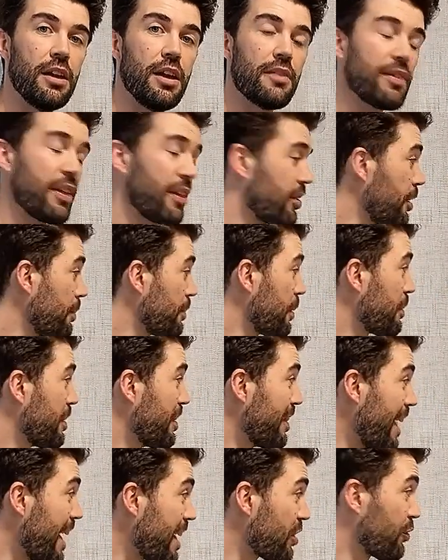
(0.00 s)
They're sometimes
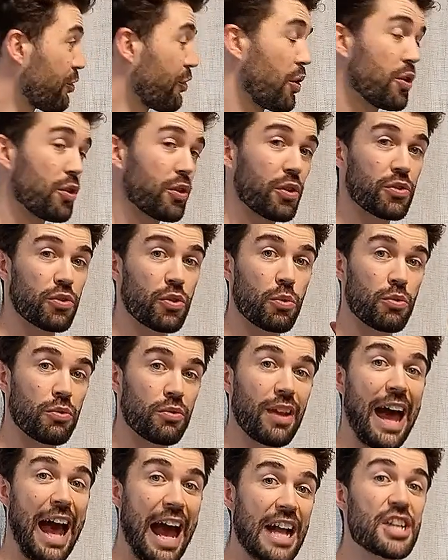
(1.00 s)
less focused on
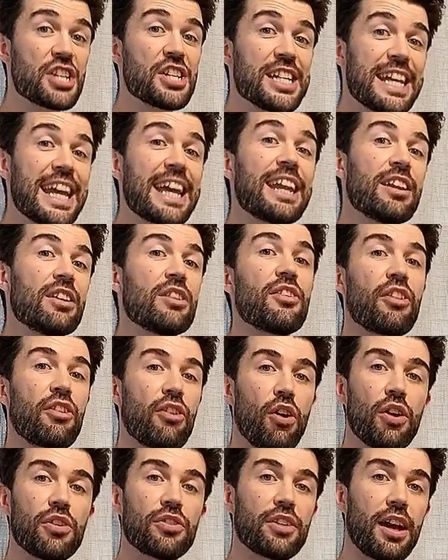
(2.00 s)
actually getting to the
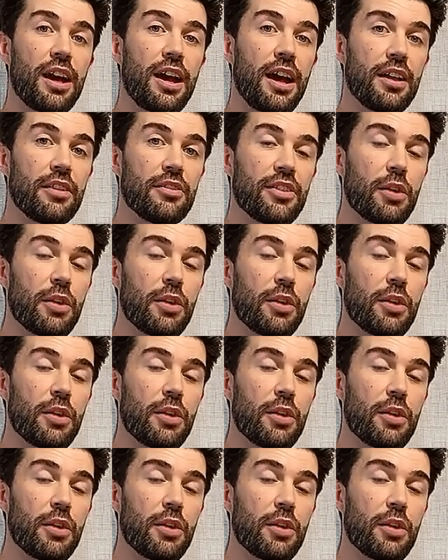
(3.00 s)
task at hand.